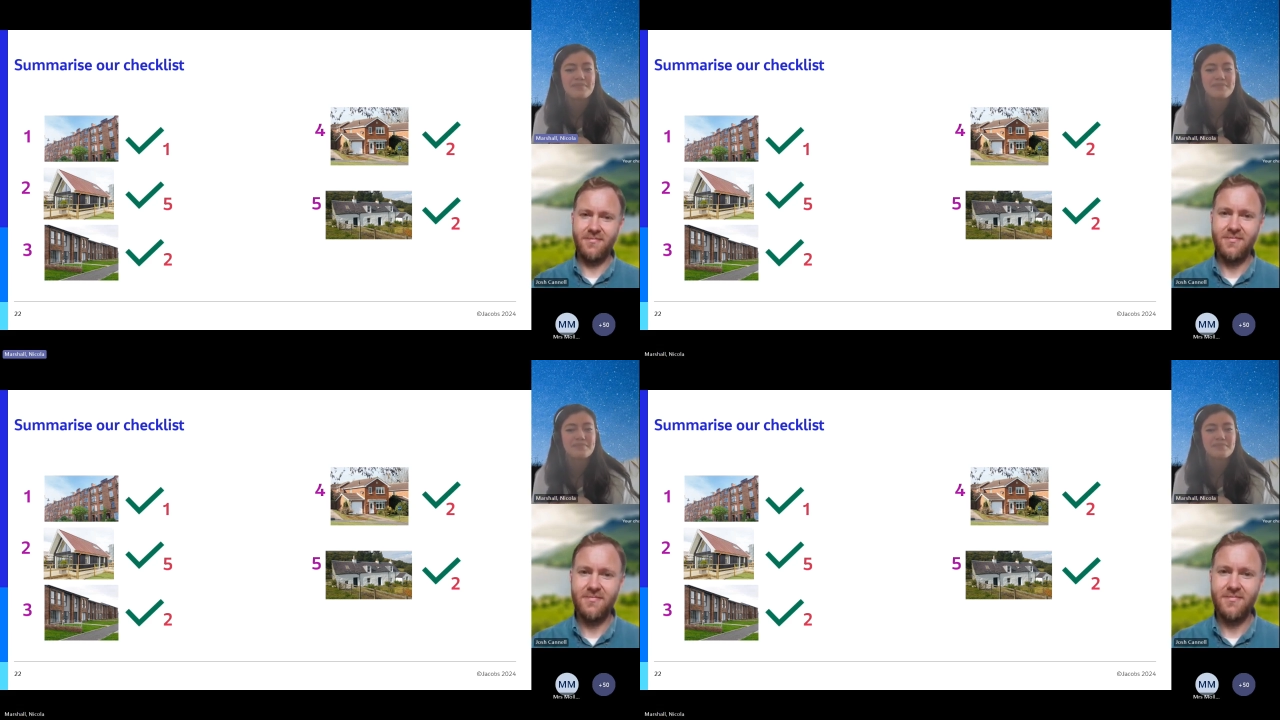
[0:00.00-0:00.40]

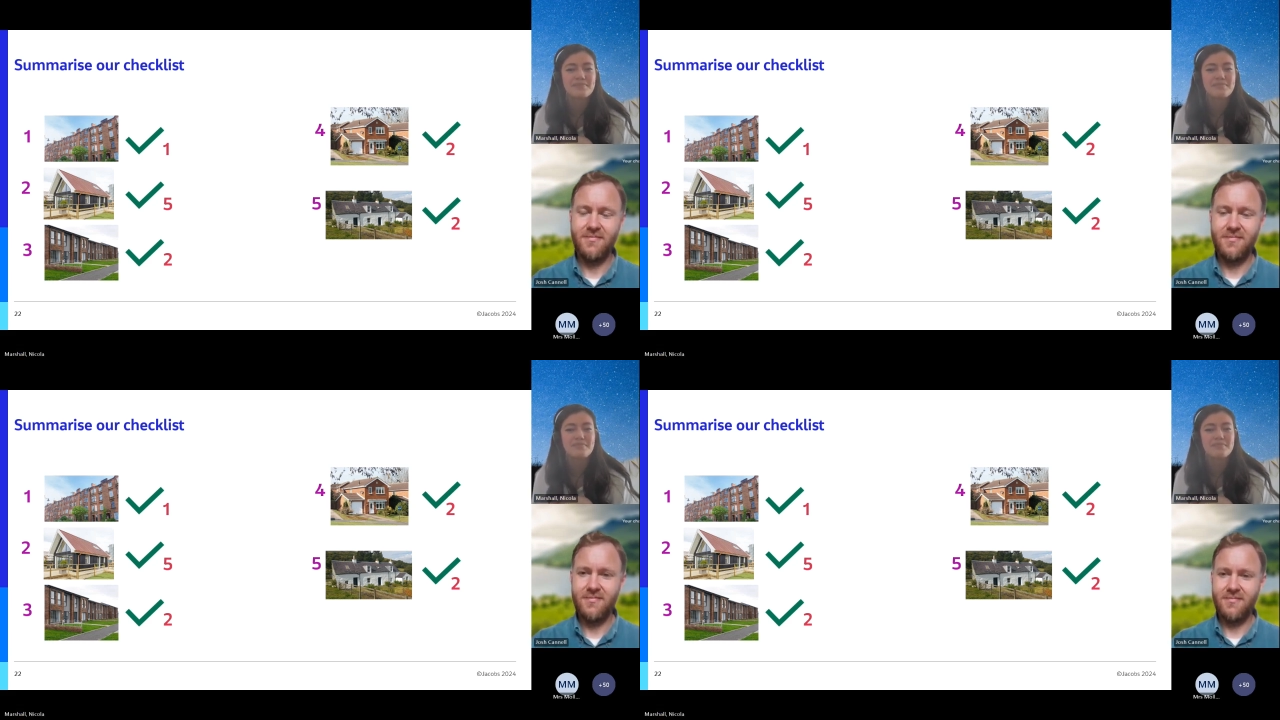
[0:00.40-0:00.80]

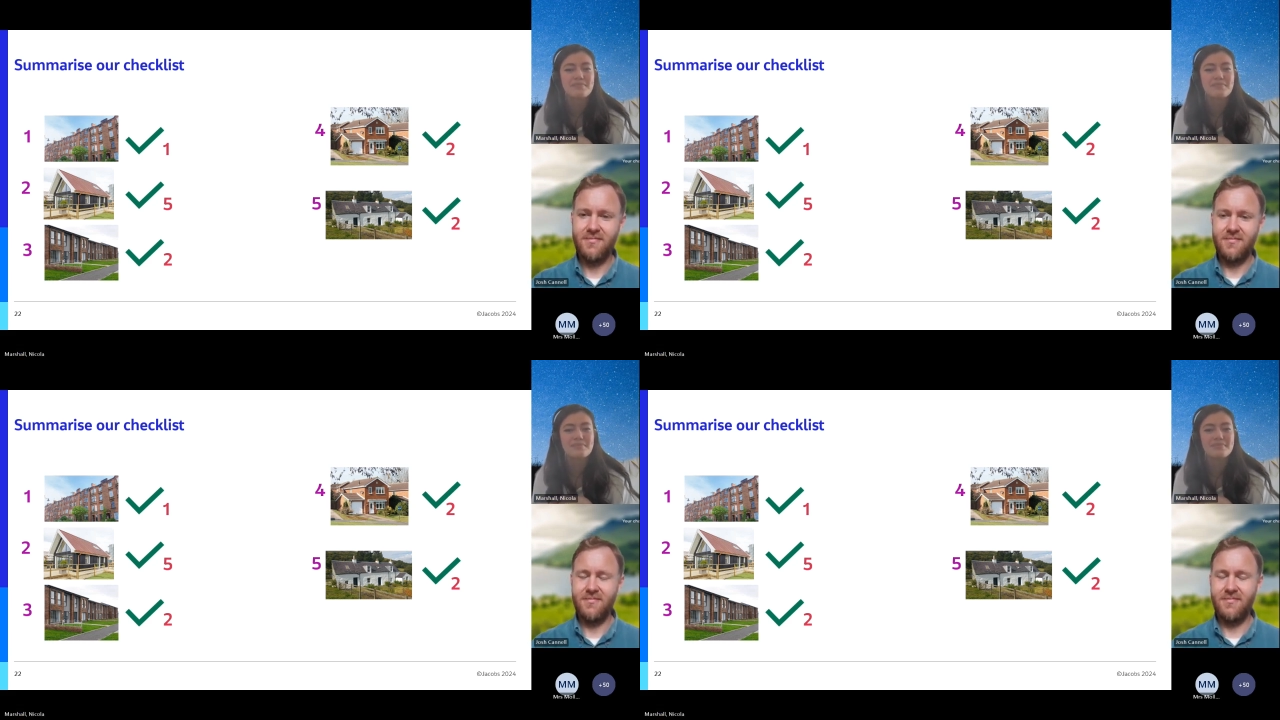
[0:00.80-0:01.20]

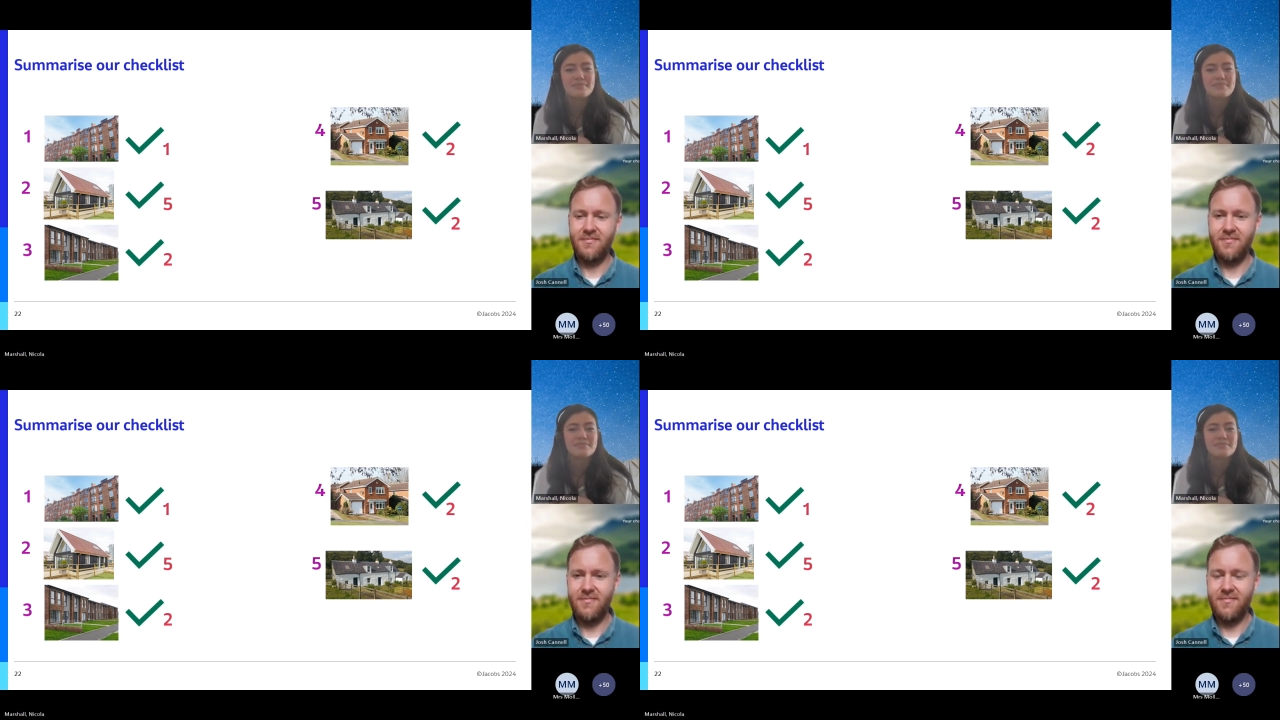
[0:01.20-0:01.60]

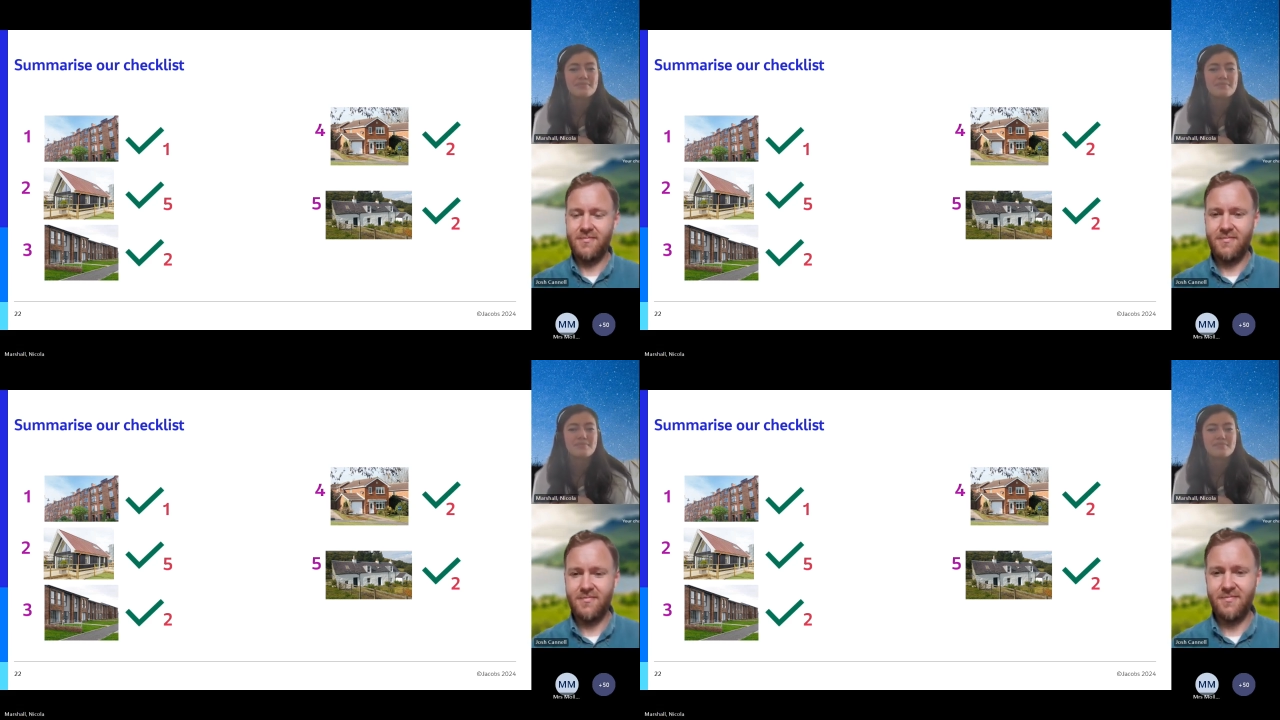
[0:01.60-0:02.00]

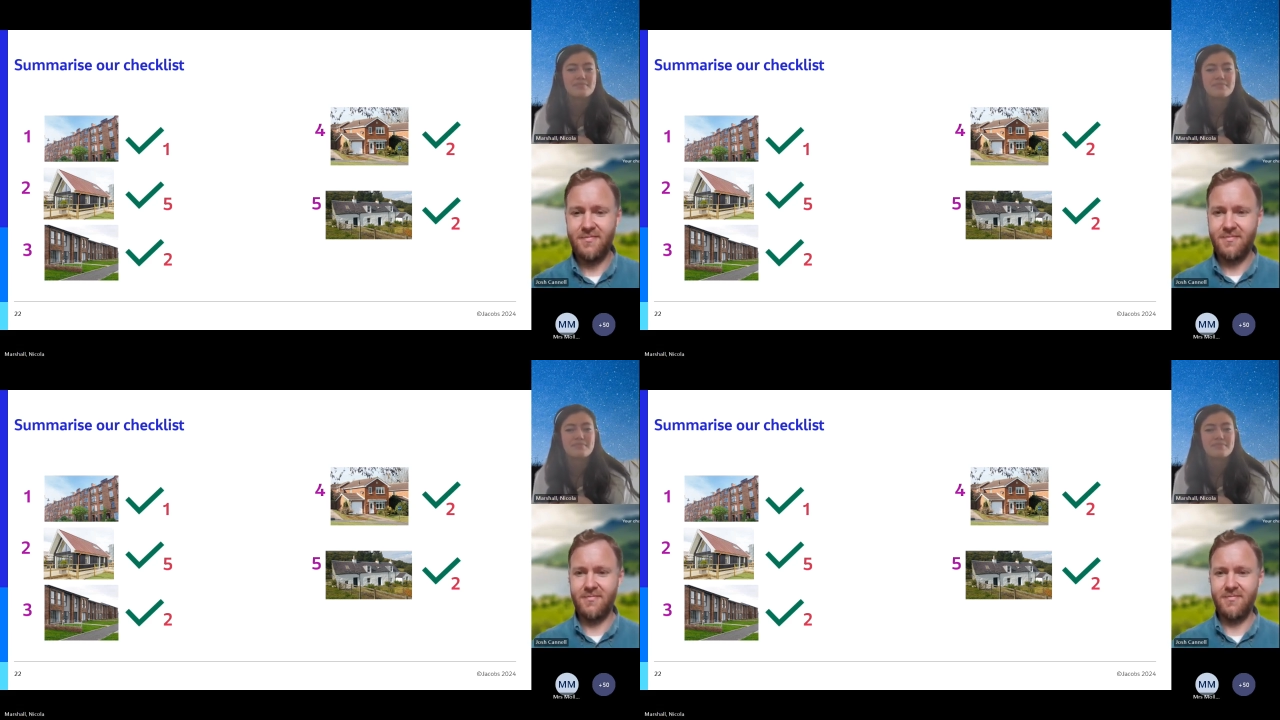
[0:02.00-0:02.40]

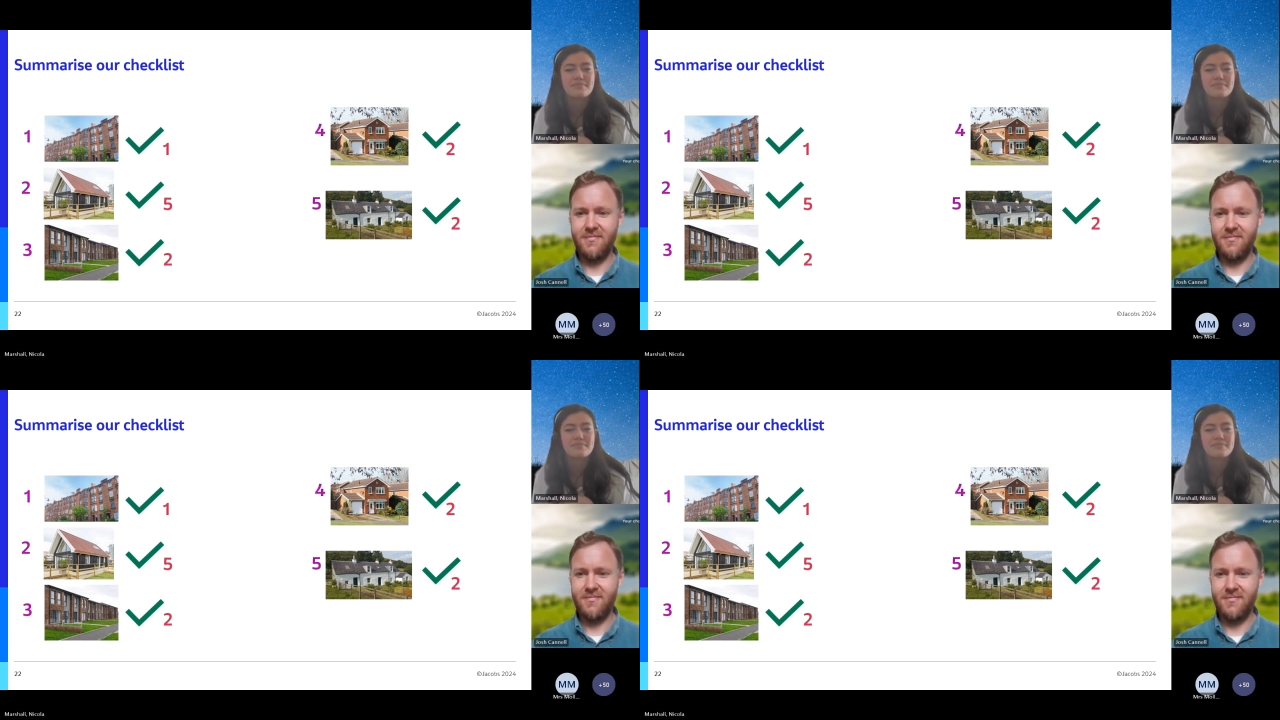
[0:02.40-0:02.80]

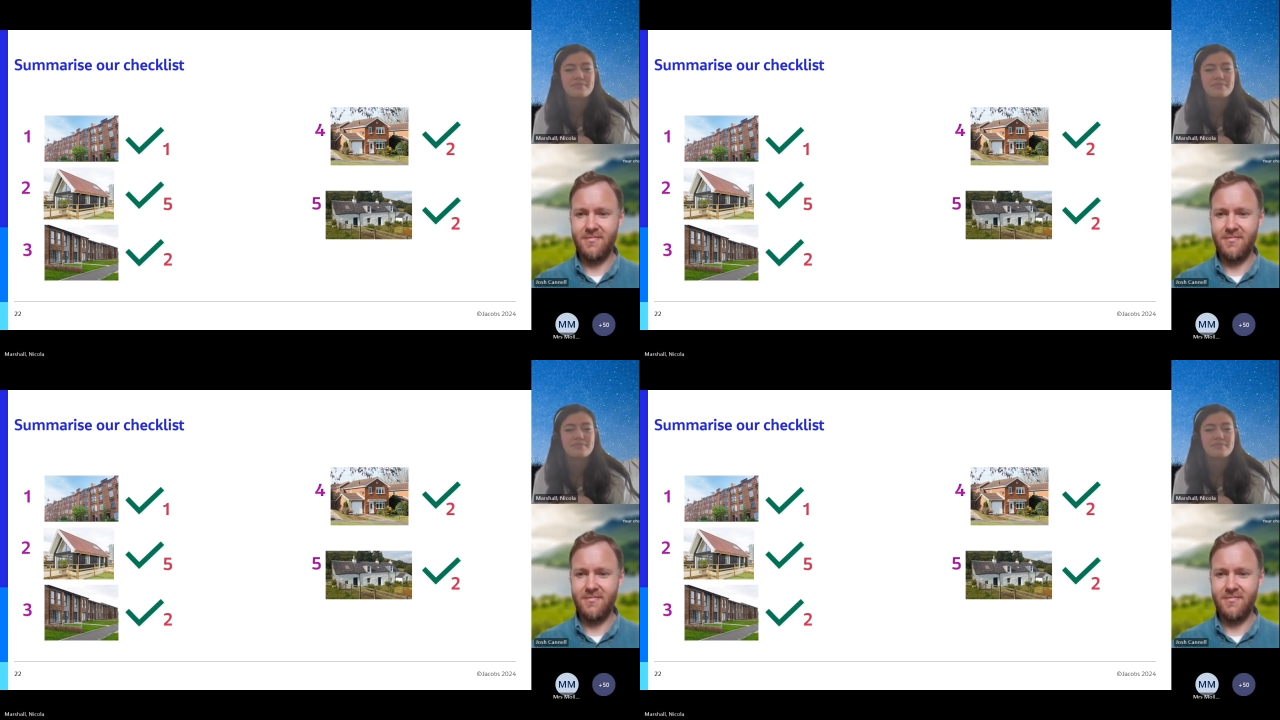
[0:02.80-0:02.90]
(silence)